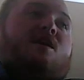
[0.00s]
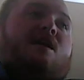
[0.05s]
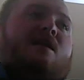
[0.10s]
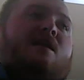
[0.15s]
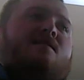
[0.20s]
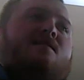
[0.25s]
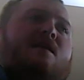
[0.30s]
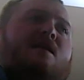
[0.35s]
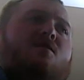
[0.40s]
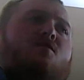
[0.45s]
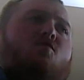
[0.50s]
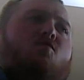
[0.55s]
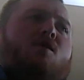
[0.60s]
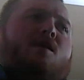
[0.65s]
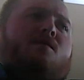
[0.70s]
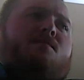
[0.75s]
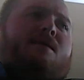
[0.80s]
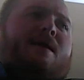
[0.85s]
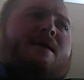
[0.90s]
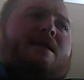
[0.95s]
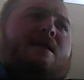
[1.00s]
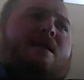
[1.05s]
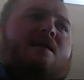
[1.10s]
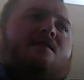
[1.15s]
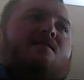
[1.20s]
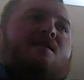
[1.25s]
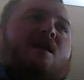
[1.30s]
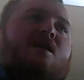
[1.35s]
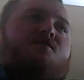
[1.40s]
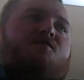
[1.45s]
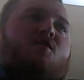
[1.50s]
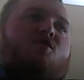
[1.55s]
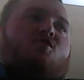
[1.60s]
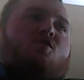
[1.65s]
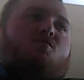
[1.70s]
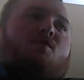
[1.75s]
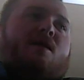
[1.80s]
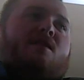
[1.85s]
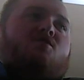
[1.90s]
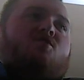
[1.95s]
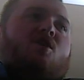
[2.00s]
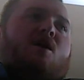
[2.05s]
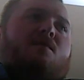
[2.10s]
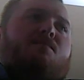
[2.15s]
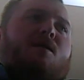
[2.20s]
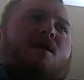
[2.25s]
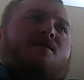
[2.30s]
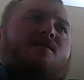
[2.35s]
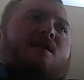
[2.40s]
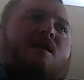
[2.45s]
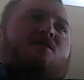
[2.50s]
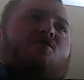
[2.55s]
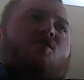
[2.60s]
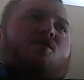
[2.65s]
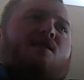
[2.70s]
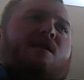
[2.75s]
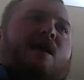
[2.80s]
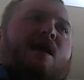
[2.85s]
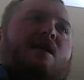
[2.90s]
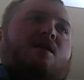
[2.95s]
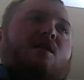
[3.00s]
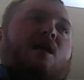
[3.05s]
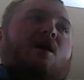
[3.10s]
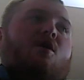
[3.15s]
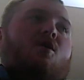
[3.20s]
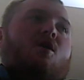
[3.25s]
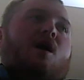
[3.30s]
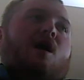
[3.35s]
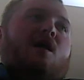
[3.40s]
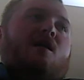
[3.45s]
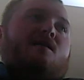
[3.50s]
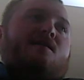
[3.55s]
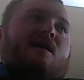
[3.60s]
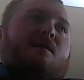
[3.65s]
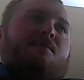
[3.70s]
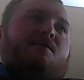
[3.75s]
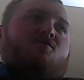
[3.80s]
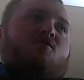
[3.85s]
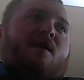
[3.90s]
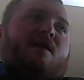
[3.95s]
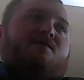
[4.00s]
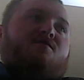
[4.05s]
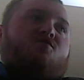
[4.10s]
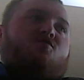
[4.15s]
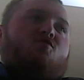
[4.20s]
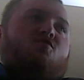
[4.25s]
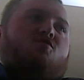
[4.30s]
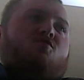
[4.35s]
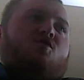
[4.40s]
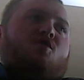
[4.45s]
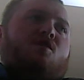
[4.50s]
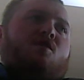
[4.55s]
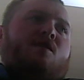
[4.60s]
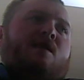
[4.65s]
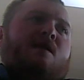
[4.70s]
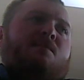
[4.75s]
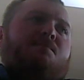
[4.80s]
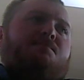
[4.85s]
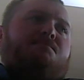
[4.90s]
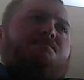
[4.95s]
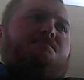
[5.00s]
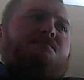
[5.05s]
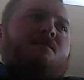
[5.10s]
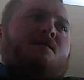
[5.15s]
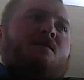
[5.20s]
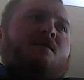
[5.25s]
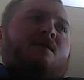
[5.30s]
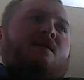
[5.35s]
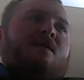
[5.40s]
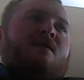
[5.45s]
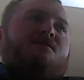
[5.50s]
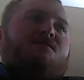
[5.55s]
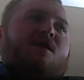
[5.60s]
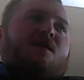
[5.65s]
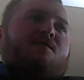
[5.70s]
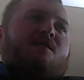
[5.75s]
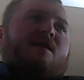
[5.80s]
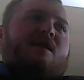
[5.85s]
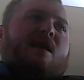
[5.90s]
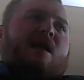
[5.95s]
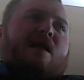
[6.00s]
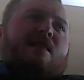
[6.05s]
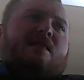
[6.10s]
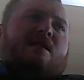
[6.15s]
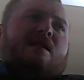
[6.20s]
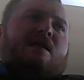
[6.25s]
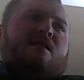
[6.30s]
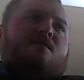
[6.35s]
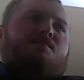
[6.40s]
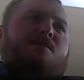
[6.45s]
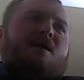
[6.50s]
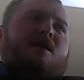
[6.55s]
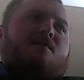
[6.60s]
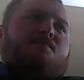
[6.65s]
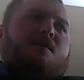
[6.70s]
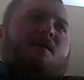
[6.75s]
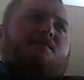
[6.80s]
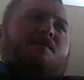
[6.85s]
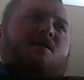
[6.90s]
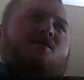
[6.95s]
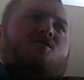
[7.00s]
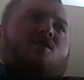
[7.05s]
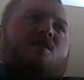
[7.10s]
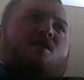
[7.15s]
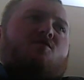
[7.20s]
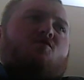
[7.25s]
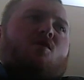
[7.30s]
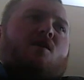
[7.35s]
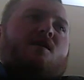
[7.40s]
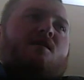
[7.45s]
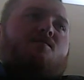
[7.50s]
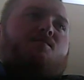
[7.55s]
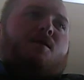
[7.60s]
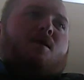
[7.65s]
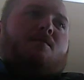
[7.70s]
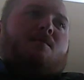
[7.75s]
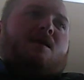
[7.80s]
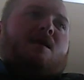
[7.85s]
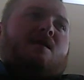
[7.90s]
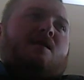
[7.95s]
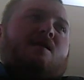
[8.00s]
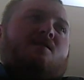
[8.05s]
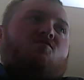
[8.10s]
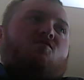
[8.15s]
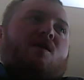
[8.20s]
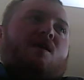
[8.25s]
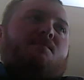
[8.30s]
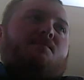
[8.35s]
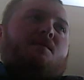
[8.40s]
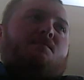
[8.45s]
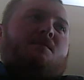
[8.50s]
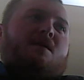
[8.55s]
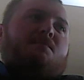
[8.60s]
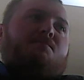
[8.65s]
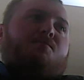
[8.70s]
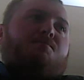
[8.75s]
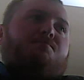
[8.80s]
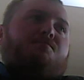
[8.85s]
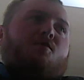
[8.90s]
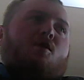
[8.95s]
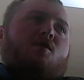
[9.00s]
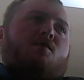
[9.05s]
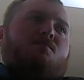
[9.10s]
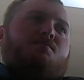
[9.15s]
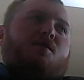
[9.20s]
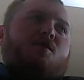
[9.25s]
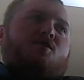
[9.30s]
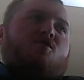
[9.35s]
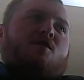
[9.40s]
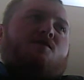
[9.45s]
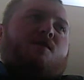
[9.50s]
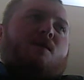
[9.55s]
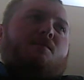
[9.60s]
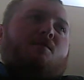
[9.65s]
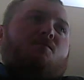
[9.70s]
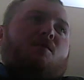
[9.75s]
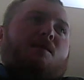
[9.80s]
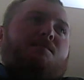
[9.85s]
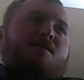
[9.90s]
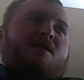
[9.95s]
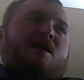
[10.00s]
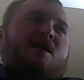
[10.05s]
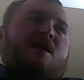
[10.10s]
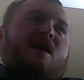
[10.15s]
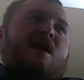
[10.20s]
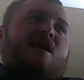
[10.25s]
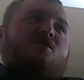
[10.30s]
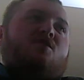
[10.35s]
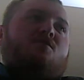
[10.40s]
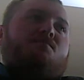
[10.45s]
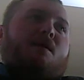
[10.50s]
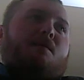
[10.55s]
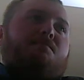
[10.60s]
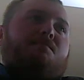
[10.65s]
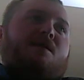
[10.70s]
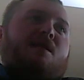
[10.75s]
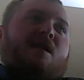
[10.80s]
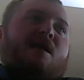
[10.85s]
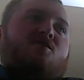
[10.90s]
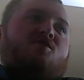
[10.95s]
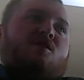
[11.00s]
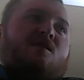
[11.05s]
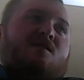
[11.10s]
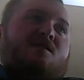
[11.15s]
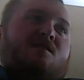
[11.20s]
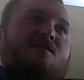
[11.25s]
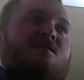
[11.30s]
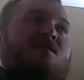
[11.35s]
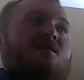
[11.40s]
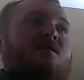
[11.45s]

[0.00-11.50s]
China said it would have ended its controversial one-child policy on Thursday and allow all couples who have two children in, frankly ended its biggest population control experiment in history amid growing pressures from a rapidly aging population.